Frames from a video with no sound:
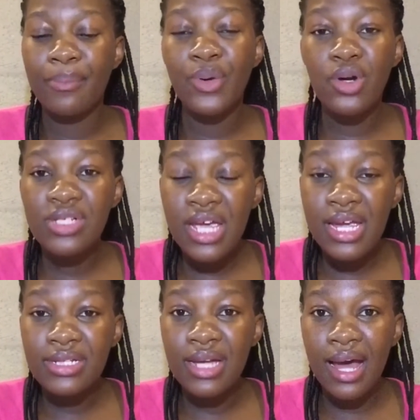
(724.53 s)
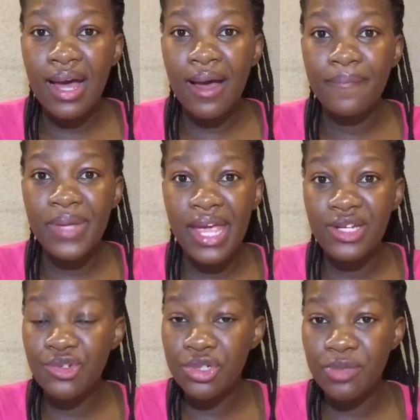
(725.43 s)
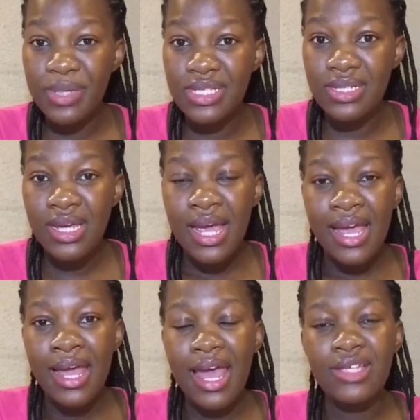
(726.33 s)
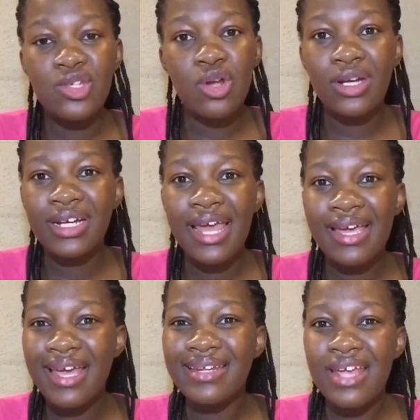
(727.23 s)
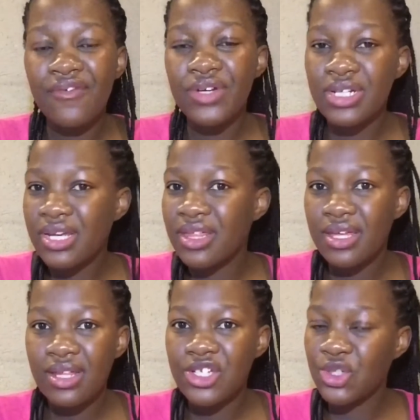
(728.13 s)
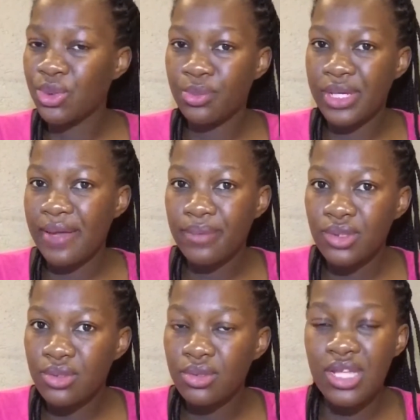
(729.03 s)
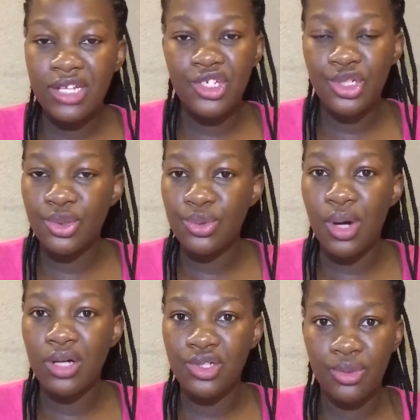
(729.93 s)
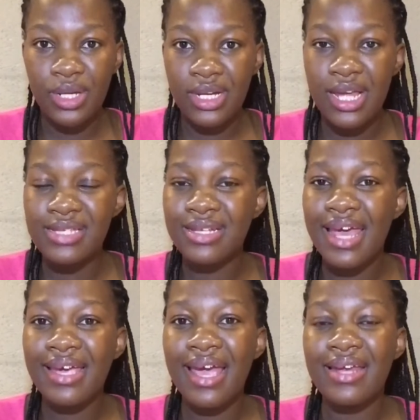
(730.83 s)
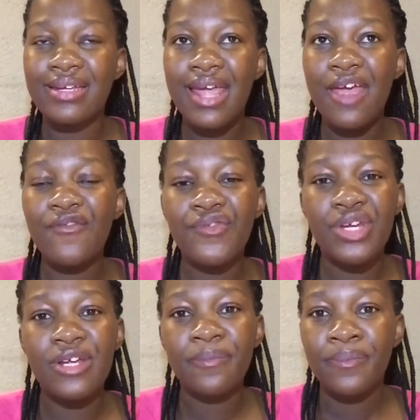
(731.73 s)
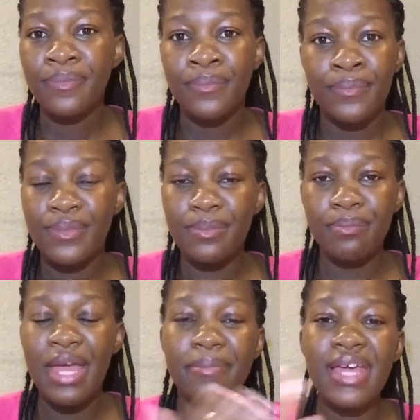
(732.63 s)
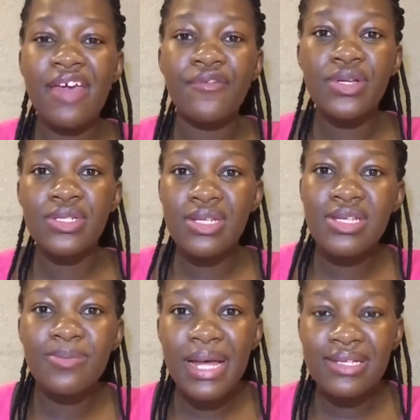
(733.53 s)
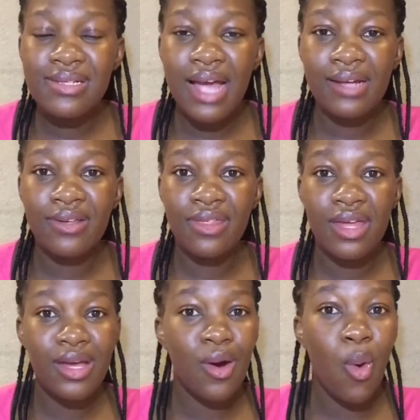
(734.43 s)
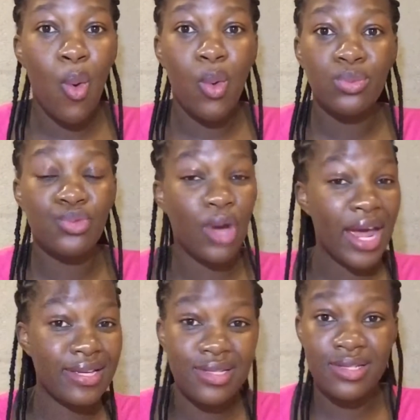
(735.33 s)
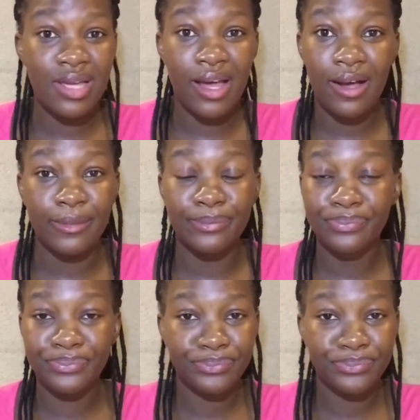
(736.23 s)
protein hair treatments. It's not like an everyday thing that that you are doing. It's like an maybe every 6 months kind of thing, or twice a